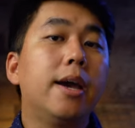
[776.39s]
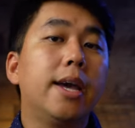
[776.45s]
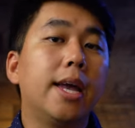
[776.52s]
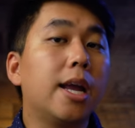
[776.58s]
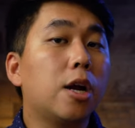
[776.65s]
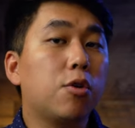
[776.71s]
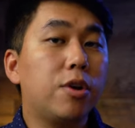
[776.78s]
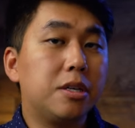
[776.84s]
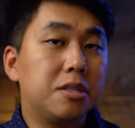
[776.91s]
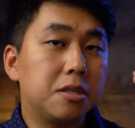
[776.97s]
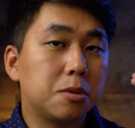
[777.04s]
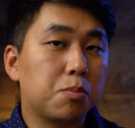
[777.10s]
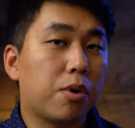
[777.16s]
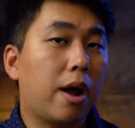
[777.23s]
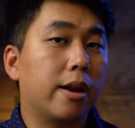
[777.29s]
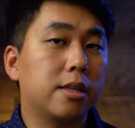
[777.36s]
increases
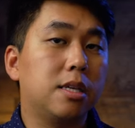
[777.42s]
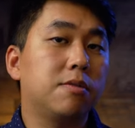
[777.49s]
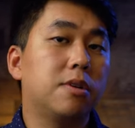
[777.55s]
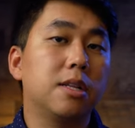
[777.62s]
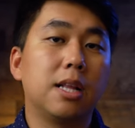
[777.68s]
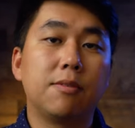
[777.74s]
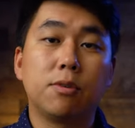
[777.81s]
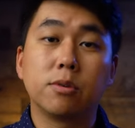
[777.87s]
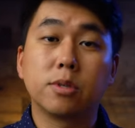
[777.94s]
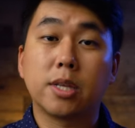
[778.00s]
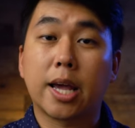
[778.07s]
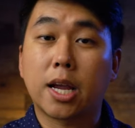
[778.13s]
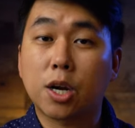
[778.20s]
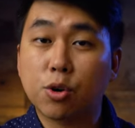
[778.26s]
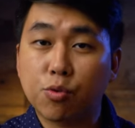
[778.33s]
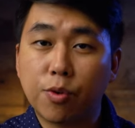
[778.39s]
productivity levels
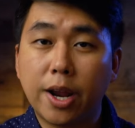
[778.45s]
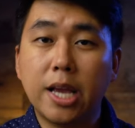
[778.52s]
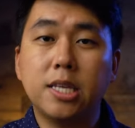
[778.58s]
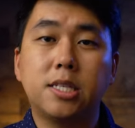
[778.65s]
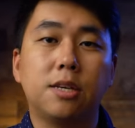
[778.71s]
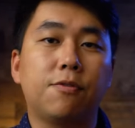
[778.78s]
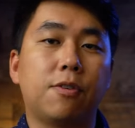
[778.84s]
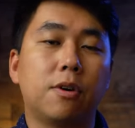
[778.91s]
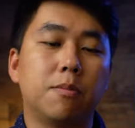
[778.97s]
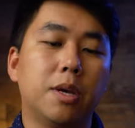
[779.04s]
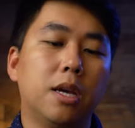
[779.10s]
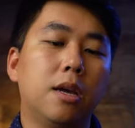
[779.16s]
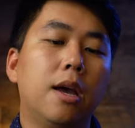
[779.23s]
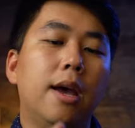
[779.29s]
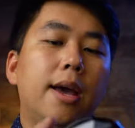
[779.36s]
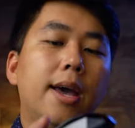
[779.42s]
like crazy for
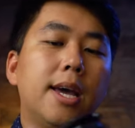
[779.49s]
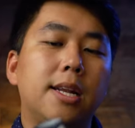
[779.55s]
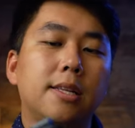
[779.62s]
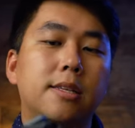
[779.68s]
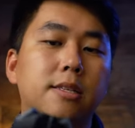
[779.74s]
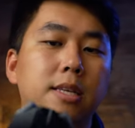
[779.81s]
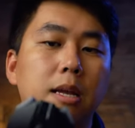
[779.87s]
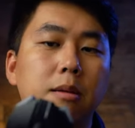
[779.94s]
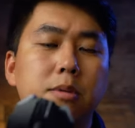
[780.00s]
me. And at the same